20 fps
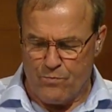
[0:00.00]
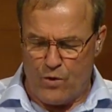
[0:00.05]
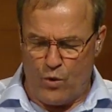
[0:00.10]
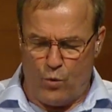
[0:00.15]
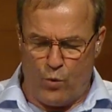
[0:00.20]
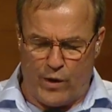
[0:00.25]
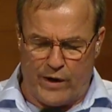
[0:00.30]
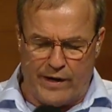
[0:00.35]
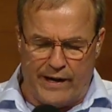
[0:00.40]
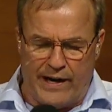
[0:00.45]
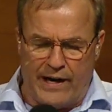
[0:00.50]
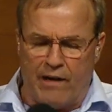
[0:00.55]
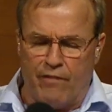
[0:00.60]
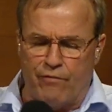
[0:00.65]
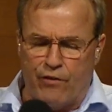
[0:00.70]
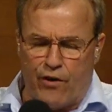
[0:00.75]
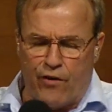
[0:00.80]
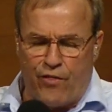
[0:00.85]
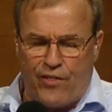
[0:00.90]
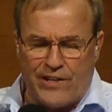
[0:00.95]

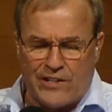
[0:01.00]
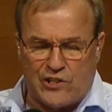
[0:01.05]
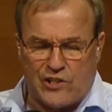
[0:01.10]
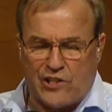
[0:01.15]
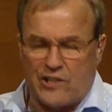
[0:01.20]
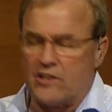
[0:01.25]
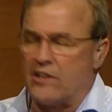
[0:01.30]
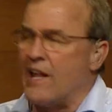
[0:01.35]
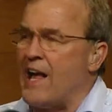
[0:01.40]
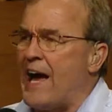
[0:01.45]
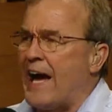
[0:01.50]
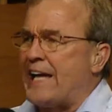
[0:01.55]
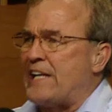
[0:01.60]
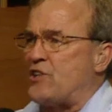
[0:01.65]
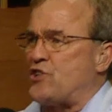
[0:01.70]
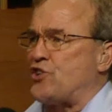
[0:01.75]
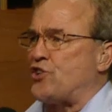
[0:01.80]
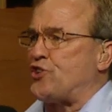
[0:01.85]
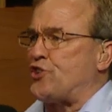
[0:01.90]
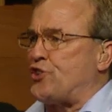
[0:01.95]
Wherever this light
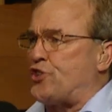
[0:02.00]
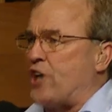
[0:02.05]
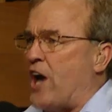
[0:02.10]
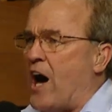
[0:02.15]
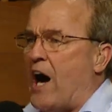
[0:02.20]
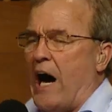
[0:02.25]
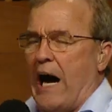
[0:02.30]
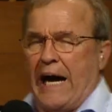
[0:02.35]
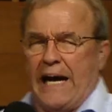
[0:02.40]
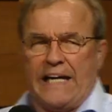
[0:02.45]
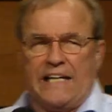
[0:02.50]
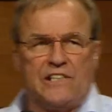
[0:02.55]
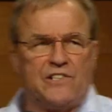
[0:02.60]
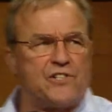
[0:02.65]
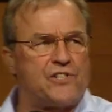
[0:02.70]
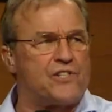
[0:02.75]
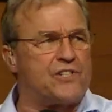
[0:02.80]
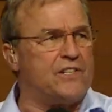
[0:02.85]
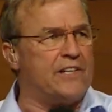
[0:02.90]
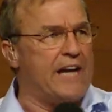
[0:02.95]

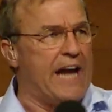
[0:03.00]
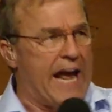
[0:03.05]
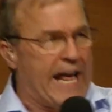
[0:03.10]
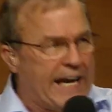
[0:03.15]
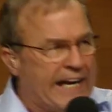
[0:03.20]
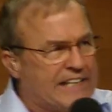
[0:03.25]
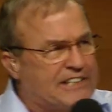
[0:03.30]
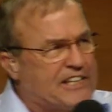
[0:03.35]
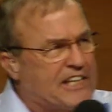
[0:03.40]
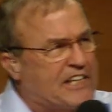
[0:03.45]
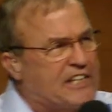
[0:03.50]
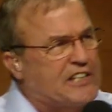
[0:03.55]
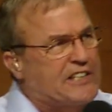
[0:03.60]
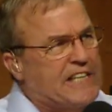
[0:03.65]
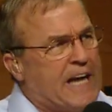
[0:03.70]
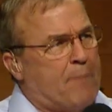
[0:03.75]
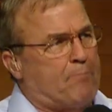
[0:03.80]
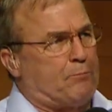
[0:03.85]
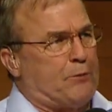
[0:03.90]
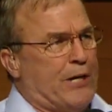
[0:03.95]
shines and it's
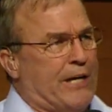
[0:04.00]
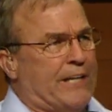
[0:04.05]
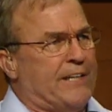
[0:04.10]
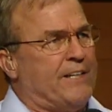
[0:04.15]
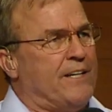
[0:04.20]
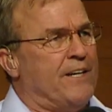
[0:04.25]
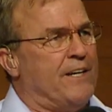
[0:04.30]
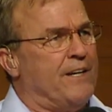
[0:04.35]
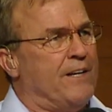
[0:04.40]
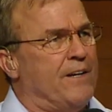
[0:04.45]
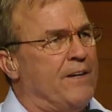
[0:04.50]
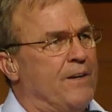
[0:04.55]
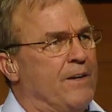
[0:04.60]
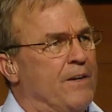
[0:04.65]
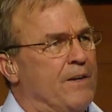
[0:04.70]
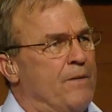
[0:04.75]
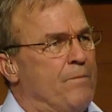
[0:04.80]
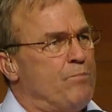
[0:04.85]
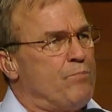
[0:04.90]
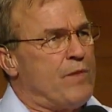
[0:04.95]
accepted
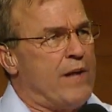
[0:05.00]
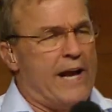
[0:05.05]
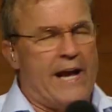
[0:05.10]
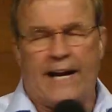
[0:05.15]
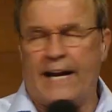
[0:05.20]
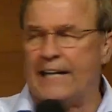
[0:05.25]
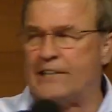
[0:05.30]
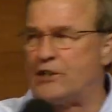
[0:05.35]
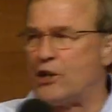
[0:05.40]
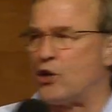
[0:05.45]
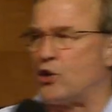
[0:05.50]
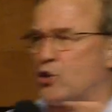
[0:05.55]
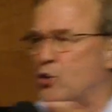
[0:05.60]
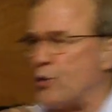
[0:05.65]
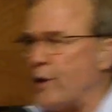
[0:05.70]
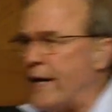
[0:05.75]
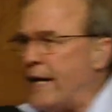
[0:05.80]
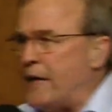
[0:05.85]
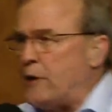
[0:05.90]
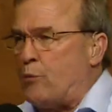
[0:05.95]
and it's
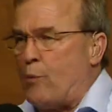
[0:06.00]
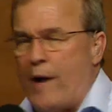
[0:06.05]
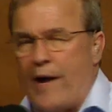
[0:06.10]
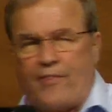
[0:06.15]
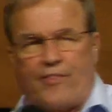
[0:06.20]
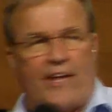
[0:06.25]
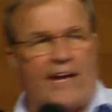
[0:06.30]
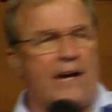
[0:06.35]
agreed with,